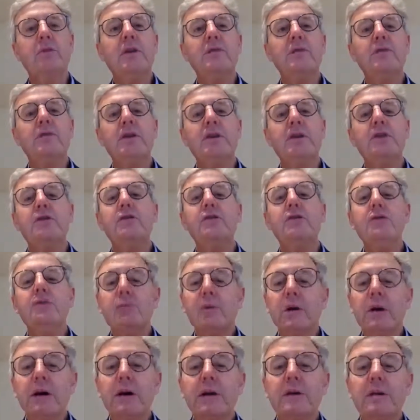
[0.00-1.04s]
invent
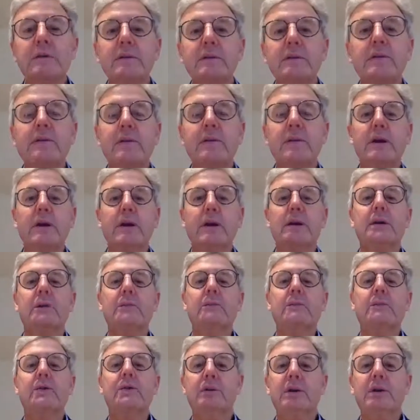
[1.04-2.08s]
new ways, if you
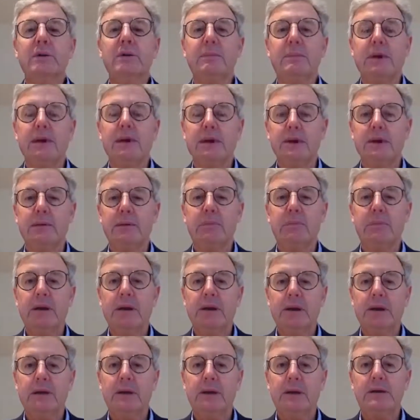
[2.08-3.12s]
like, of doing
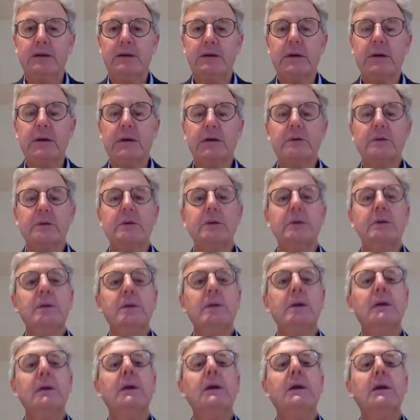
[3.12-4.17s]
medical
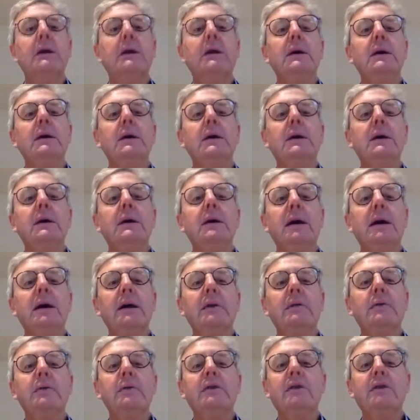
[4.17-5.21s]
education,
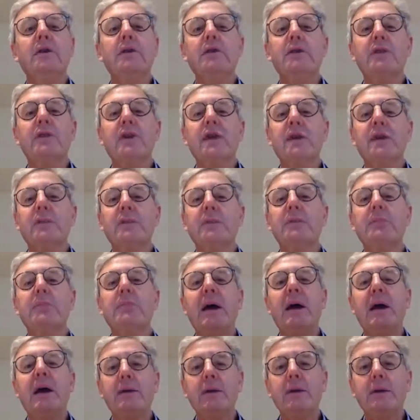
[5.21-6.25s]
how we've overcome the
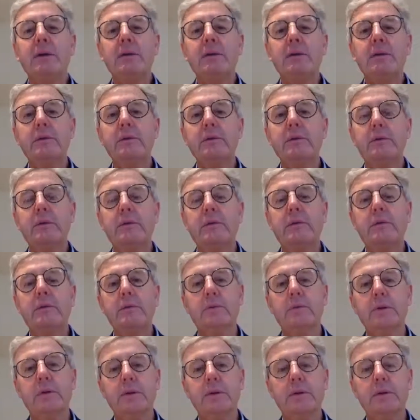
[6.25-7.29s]
barriers to
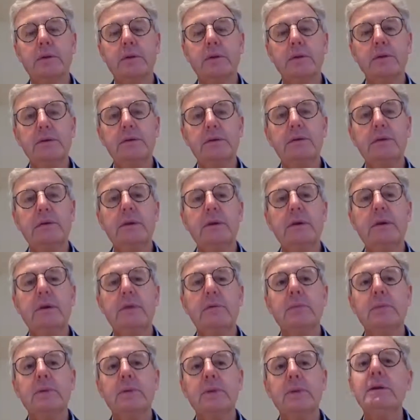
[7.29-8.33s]
doing this
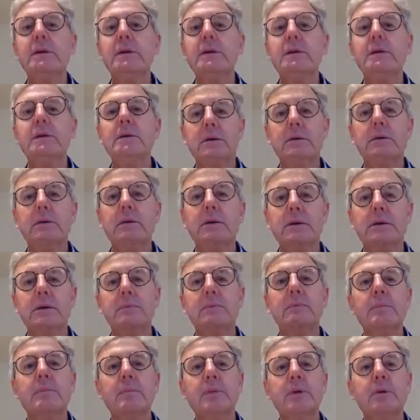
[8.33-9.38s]
in
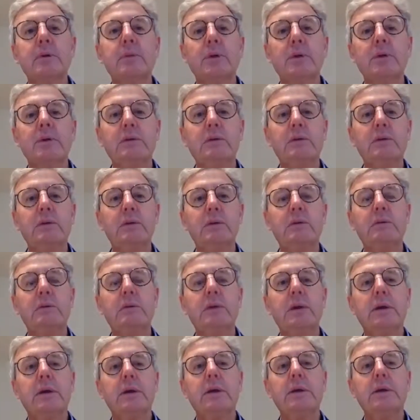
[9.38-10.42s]
Western
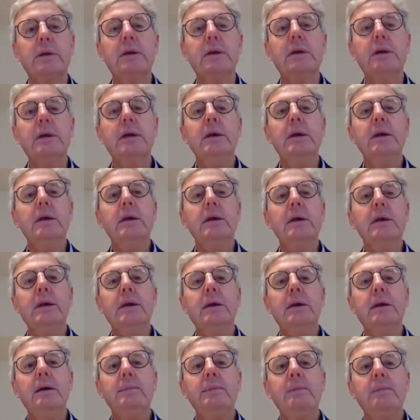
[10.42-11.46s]
Australia.
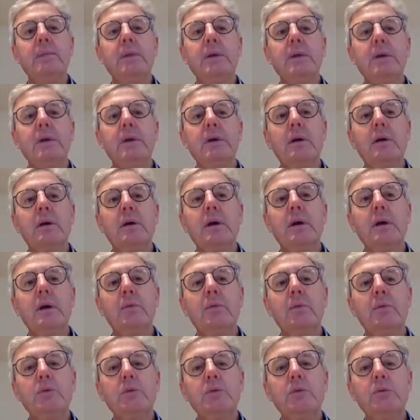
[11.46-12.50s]
Now,
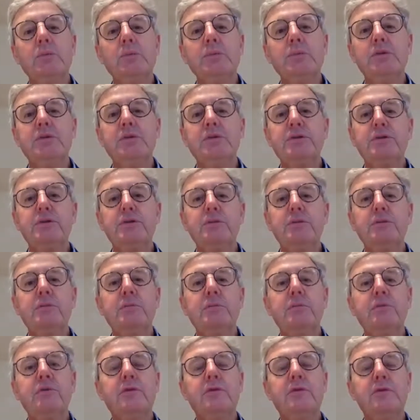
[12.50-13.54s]
I wouldn't
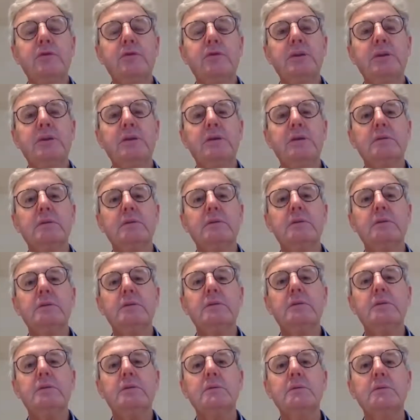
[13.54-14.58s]
presume for a minute
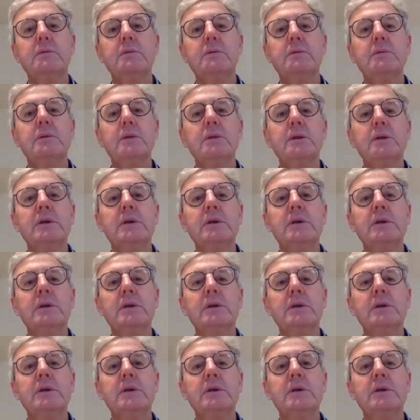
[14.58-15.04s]
to